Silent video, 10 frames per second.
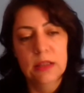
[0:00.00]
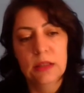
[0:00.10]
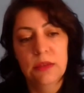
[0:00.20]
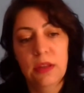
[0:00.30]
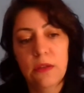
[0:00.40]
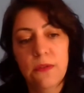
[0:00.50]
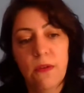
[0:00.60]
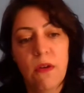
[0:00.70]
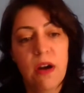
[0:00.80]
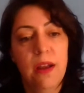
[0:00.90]
So
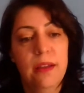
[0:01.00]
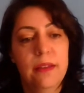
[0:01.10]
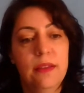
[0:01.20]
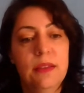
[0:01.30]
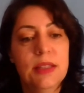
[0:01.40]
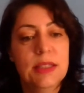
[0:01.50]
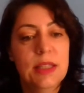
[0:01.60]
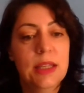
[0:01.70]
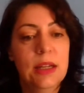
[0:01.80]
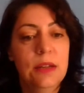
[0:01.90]
therefore, the
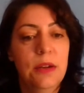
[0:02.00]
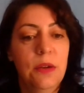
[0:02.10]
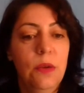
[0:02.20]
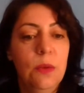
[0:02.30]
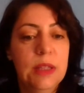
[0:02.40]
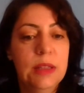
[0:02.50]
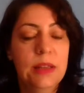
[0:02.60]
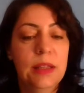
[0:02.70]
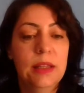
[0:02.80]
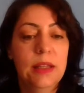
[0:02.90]
sick are not only
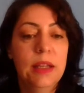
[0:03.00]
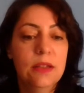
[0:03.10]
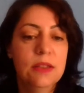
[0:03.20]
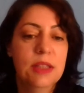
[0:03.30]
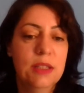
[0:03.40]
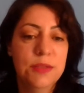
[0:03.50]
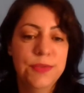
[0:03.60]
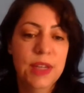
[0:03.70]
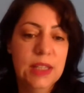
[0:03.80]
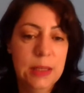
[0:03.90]
the innocent
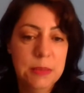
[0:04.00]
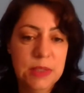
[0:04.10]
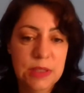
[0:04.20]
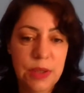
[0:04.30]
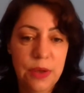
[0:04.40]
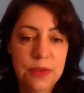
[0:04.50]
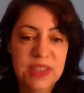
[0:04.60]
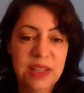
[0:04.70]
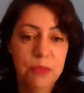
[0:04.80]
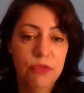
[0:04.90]
victims of
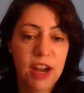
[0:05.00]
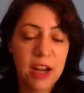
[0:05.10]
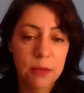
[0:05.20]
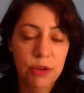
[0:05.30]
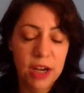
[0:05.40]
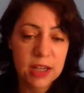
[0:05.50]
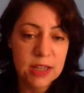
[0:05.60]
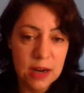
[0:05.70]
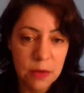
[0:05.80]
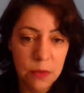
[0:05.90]
some
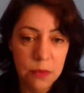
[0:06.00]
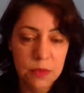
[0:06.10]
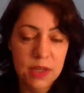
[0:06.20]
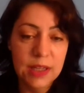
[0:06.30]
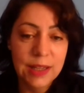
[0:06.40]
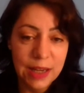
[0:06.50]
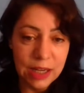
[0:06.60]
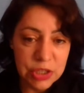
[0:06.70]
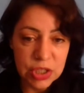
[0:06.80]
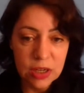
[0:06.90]
breakdown in
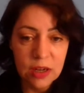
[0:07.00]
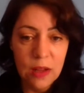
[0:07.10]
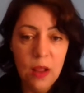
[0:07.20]
nature,